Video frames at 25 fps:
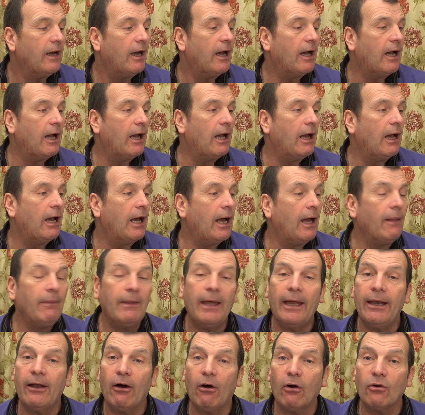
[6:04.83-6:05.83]
and
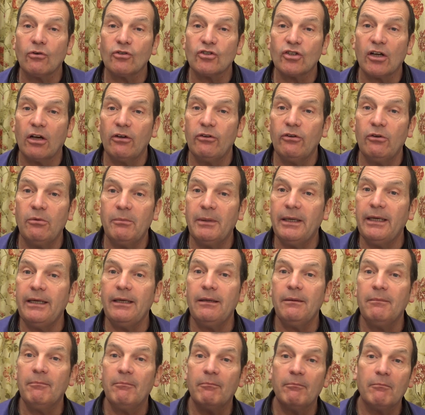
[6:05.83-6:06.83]
then I'll show you
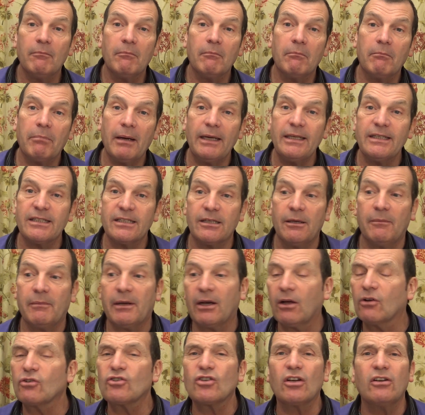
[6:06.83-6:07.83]
me painting them,
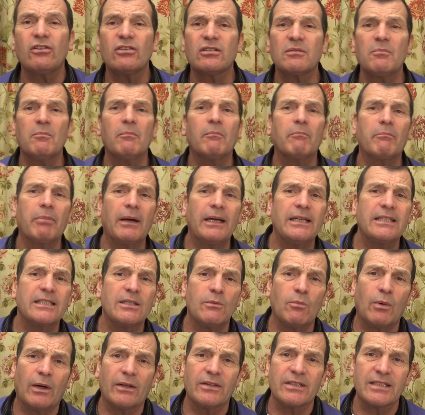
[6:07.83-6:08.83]
and I'll show you some
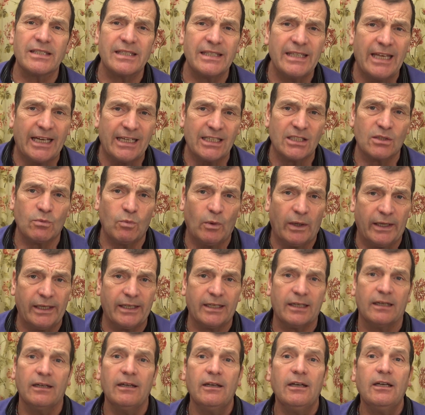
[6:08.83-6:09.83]
painted ones next week.